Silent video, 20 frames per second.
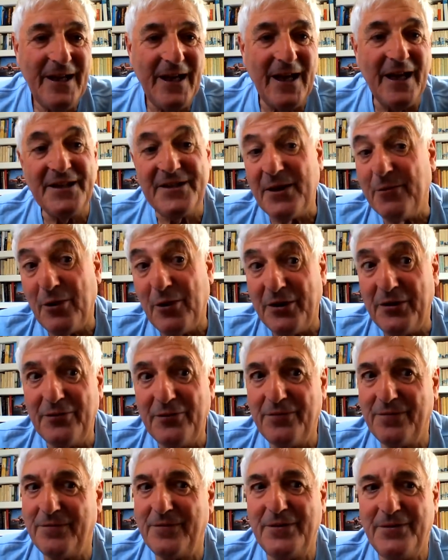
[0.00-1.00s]
I said, well,
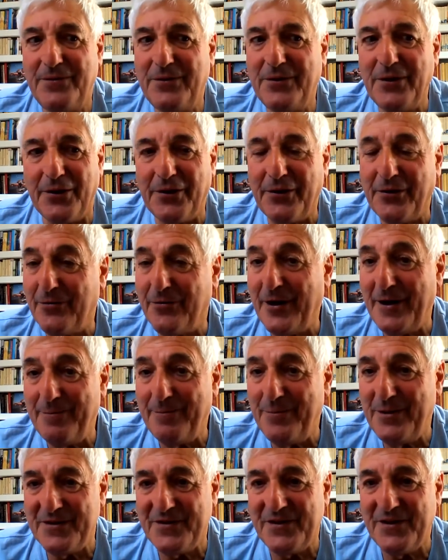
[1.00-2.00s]
you've got a
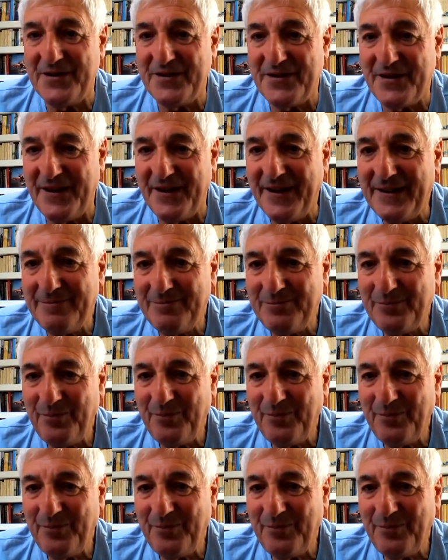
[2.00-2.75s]
great business here.